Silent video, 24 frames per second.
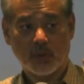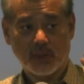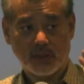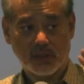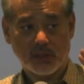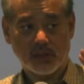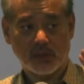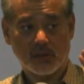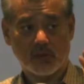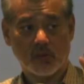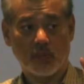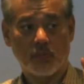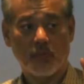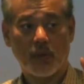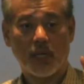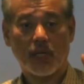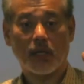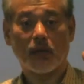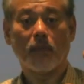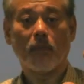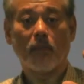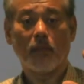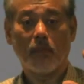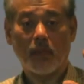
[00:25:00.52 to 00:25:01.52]
which is to
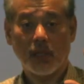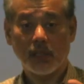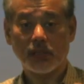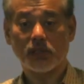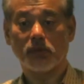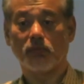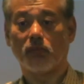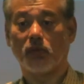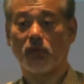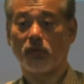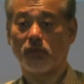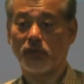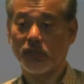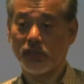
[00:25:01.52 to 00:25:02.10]
make much more